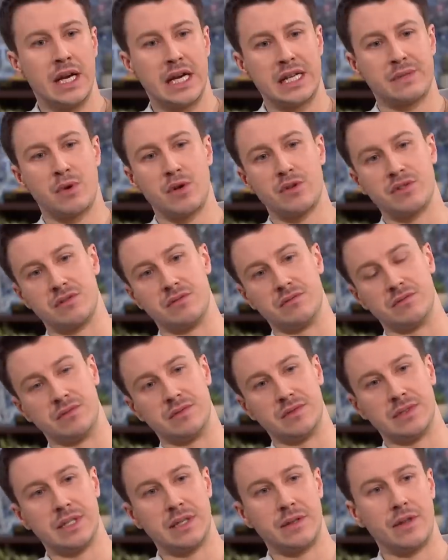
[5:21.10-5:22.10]
I suppose
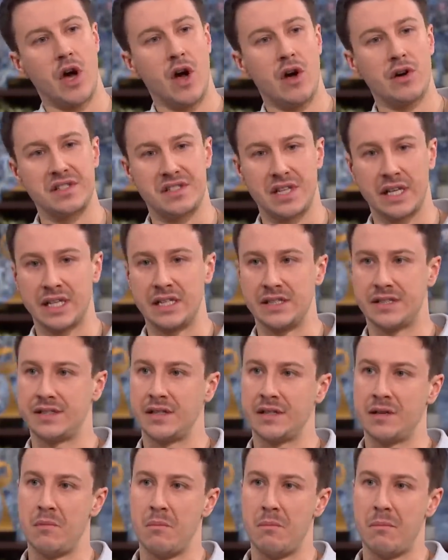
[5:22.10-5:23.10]
the hardest thing is
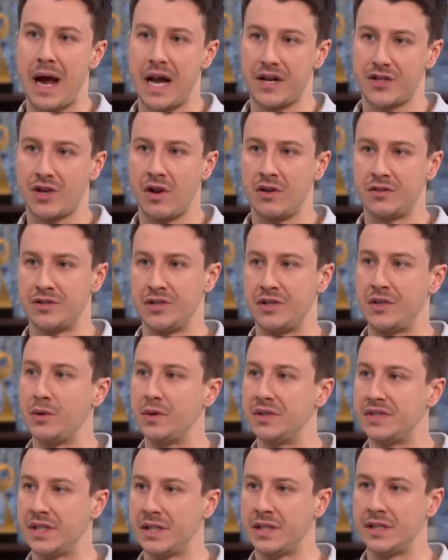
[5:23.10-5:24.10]
to match
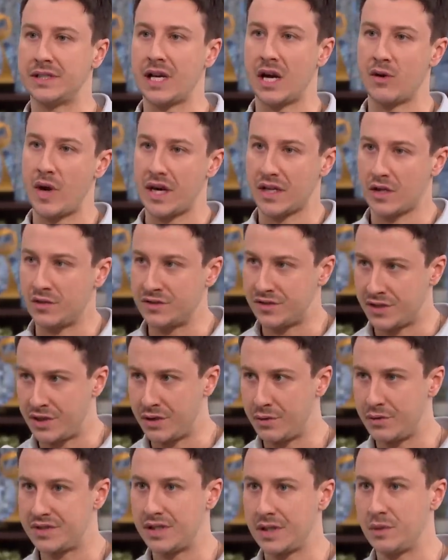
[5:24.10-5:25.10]
continuity, direct
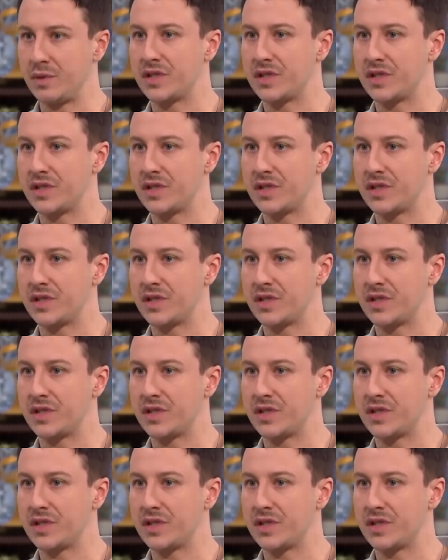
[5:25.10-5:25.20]
continuity,